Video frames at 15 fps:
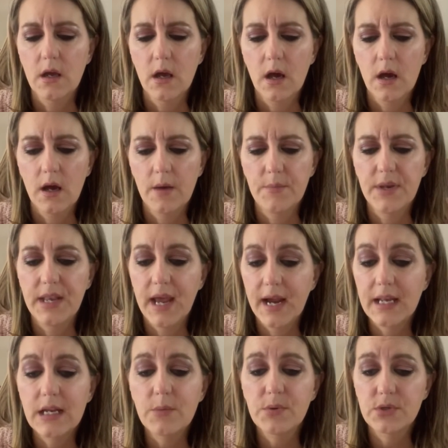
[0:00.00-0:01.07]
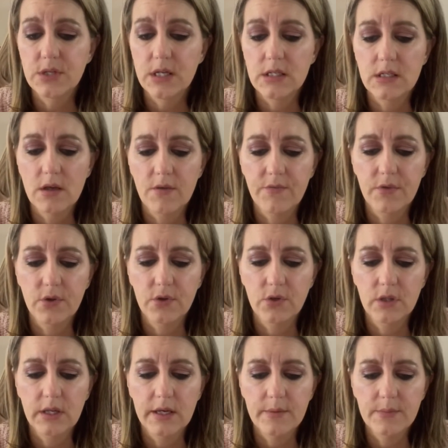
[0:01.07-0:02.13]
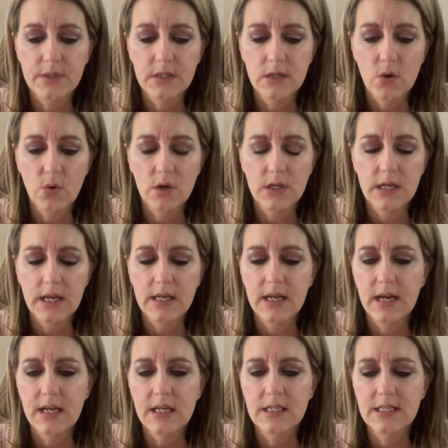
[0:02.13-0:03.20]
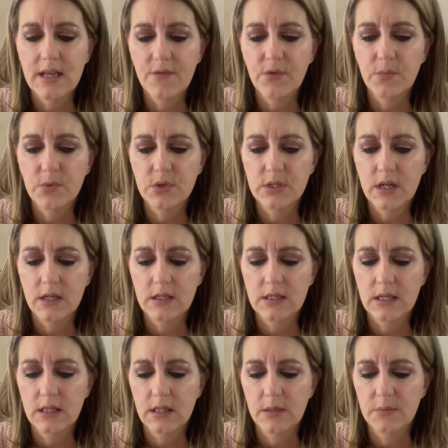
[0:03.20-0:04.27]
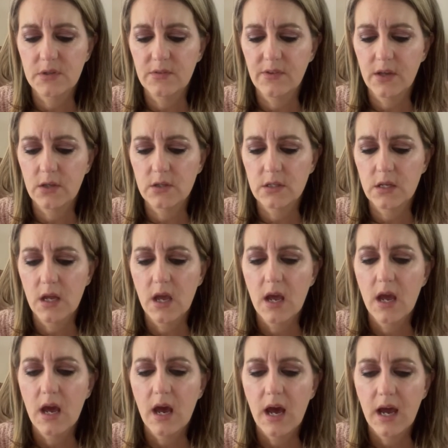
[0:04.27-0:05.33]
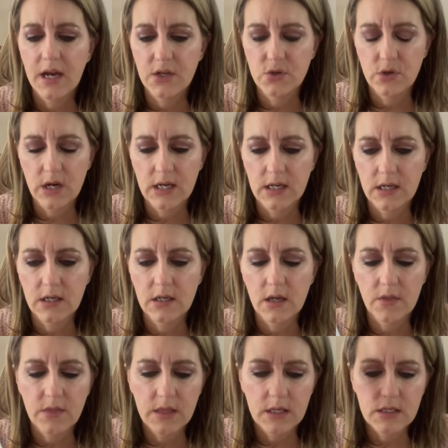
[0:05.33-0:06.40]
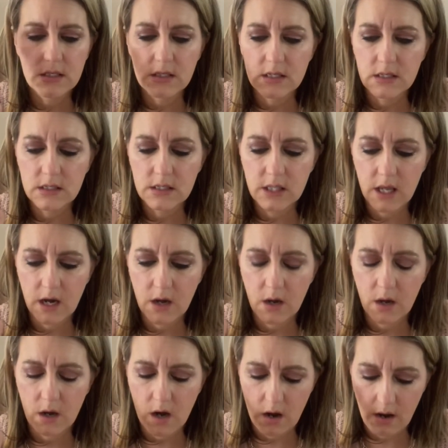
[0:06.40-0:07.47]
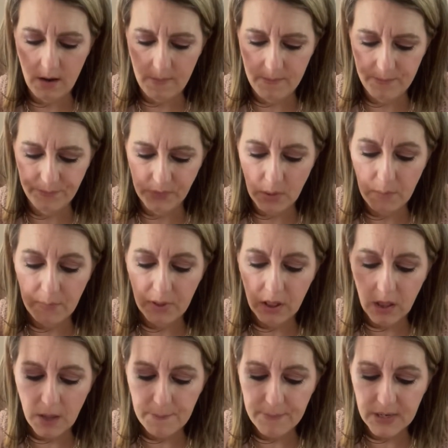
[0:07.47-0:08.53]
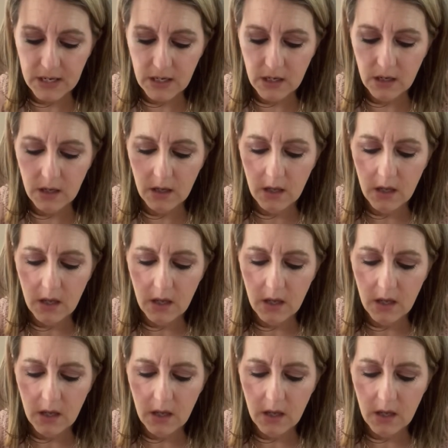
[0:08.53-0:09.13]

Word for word: 90% um, self fuller lips or and 97% said lips felt hydrated. This is their um, plumping,